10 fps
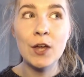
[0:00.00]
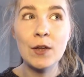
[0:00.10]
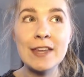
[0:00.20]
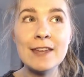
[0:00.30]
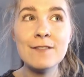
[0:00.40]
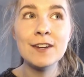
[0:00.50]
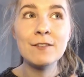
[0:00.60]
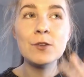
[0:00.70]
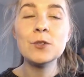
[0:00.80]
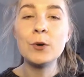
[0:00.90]
even
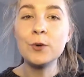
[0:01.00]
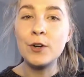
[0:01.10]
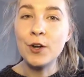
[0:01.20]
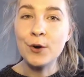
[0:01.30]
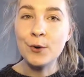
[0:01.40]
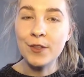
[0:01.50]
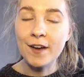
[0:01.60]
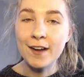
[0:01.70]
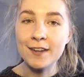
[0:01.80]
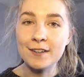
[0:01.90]
if you don't know the
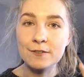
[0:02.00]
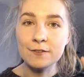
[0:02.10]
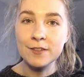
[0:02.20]
kind of